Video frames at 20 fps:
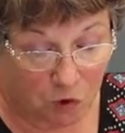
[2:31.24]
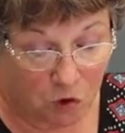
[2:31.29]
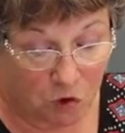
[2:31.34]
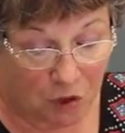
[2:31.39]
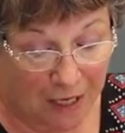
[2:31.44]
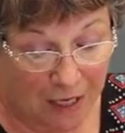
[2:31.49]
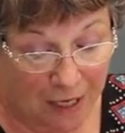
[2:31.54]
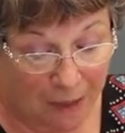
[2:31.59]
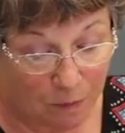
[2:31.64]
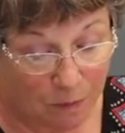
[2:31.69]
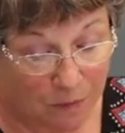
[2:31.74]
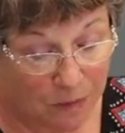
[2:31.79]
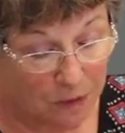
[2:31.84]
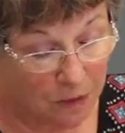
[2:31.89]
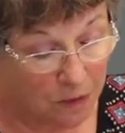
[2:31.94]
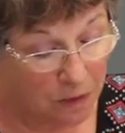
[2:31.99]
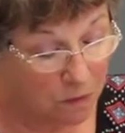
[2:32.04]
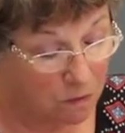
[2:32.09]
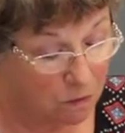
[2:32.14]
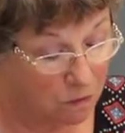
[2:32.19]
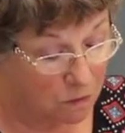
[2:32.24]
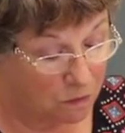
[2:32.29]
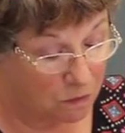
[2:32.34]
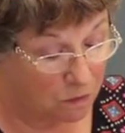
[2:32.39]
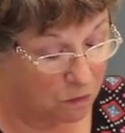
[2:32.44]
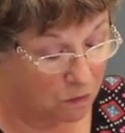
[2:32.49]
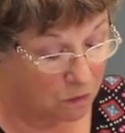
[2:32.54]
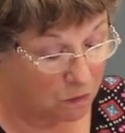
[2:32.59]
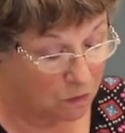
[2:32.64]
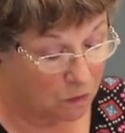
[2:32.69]
James
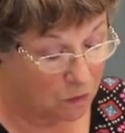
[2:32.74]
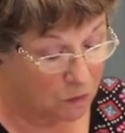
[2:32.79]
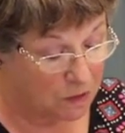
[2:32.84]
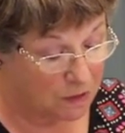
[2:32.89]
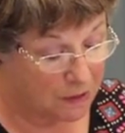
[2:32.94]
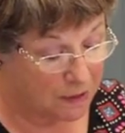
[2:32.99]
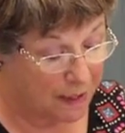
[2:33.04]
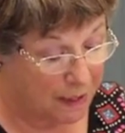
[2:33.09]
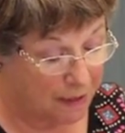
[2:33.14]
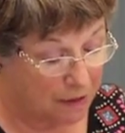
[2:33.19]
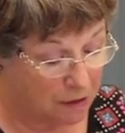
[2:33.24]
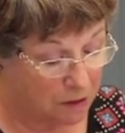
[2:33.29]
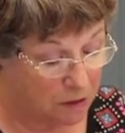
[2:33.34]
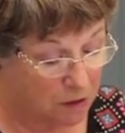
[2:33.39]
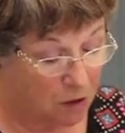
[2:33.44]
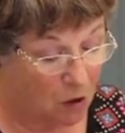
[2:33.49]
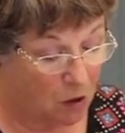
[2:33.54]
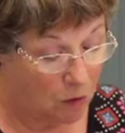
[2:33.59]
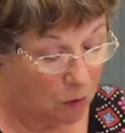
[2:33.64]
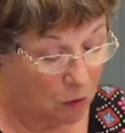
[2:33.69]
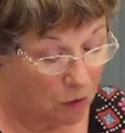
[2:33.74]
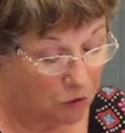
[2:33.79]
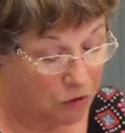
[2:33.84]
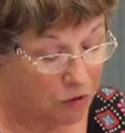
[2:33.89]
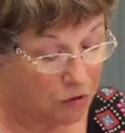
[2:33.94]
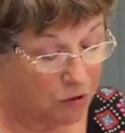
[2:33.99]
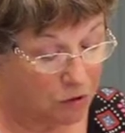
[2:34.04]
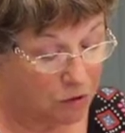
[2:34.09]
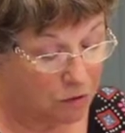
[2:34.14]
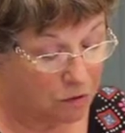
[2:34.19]
was killed
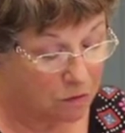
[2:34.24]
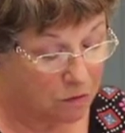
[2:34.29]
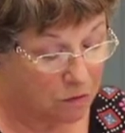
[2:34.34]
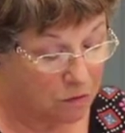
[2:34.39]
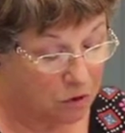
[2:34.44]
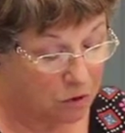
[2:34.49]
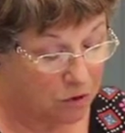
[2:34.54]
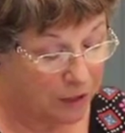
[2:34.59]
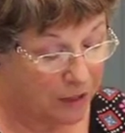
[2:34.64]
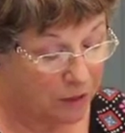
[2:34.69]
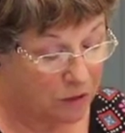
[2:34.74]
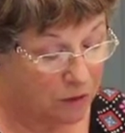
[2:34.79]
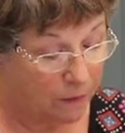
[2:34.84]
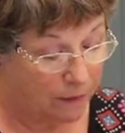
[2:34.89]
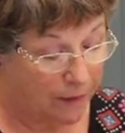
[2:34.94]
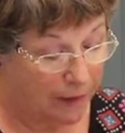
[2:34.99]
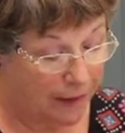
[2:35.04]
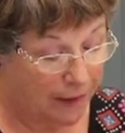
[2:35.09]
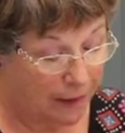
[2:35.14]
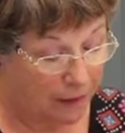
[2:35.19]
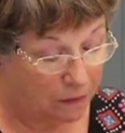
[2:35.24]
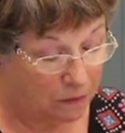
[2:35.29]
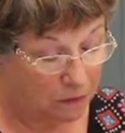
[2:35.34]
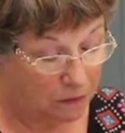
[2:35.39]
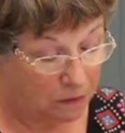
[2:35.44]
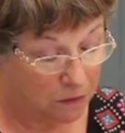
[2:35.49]
almost straight away.